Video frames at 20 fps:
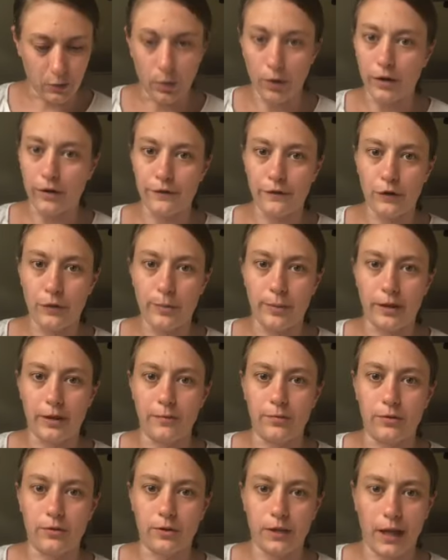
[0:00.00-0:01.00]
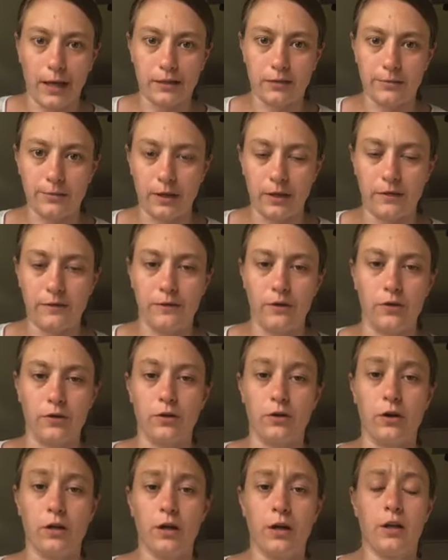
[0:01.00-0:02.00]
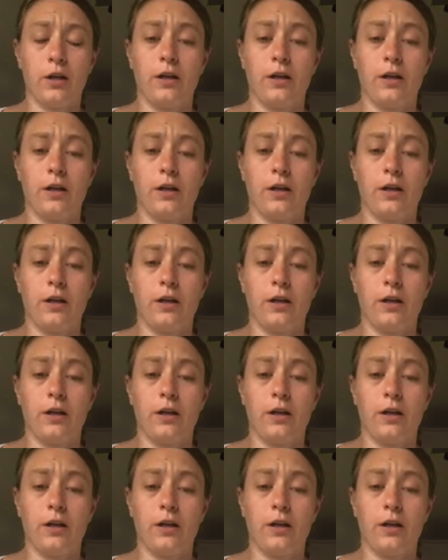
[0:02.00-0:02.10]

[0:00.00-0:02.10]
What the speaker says: quite a few people ask me for